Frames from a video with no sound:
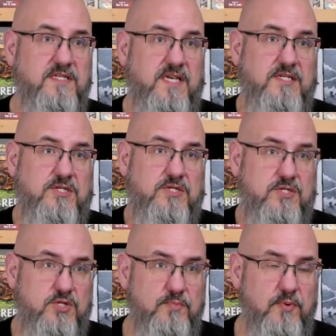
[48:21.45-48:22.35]
is a
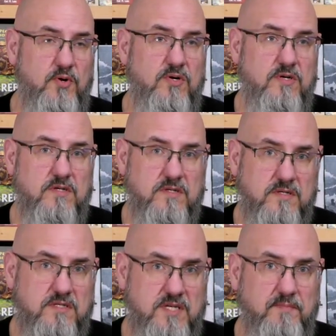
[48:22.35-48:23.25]
super
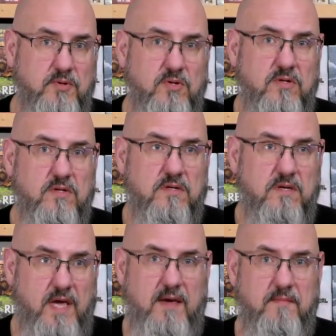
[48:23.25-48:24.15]
simple
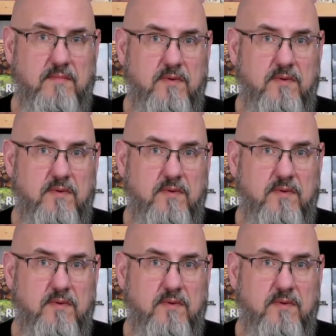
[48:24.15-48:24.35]
game,